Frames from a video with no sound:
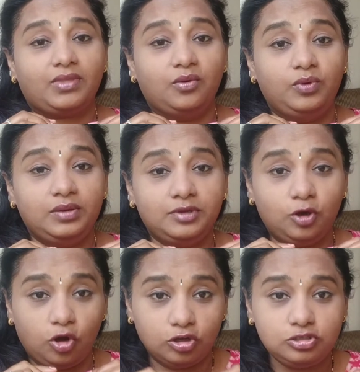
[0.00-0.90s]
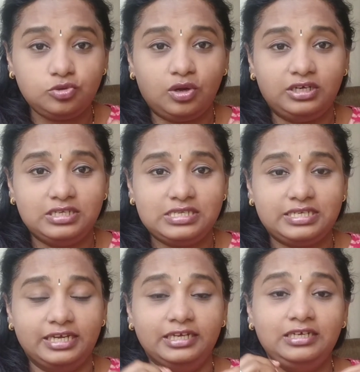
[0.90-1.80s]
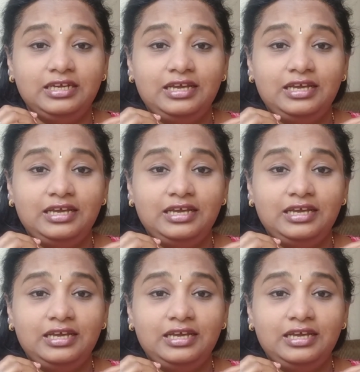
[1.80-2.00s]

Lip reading: we will also understand